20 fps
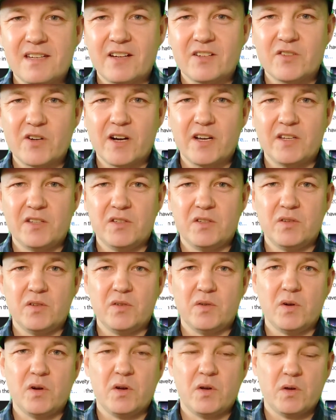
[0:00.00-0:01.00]
I try to
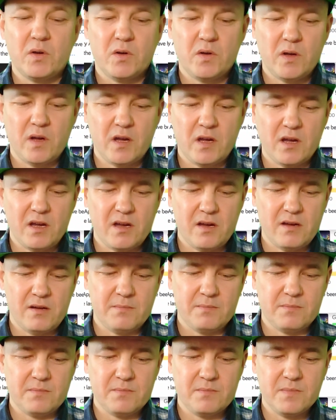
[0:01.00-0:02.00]
do
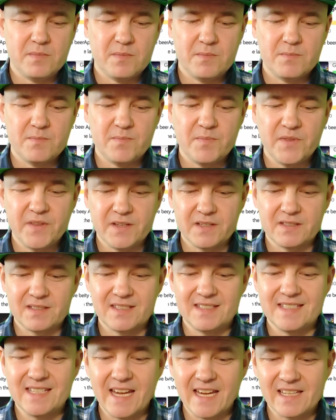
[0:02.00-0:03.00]
um, things
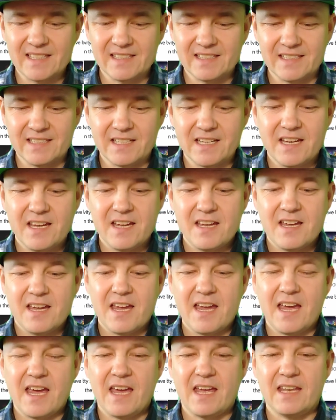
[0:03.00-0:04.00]
daily.
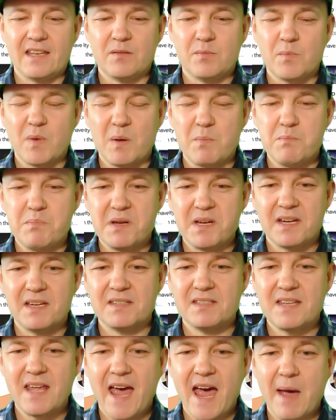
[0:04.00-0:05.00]
And my
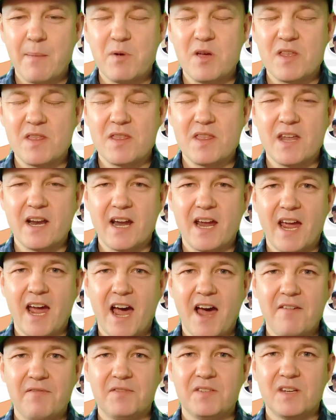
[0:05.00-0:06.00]
biggest habit that I
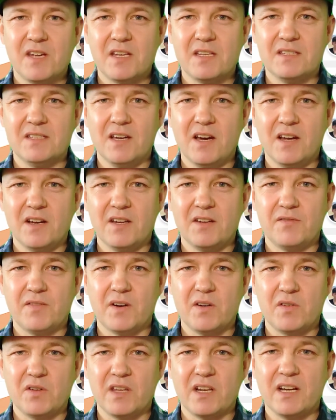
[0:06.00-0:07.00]
have to get done, if I
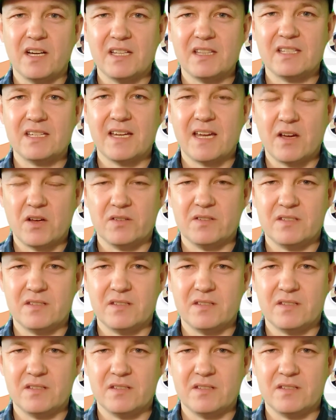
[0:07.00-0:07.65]
don't get anything else